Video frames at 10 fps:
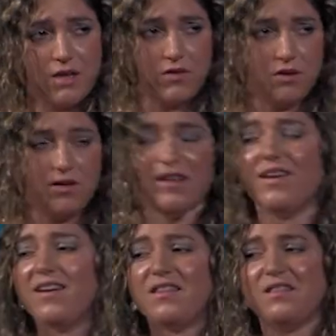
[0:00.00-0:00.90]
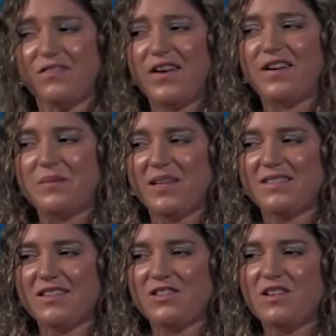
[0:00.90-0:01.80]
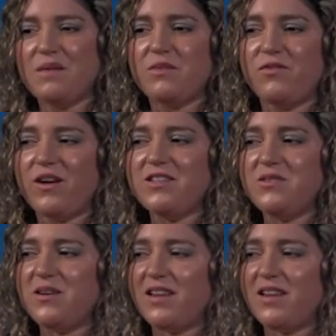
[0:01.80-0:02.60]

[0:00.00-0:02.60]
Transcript: to give you the final message. Before I do,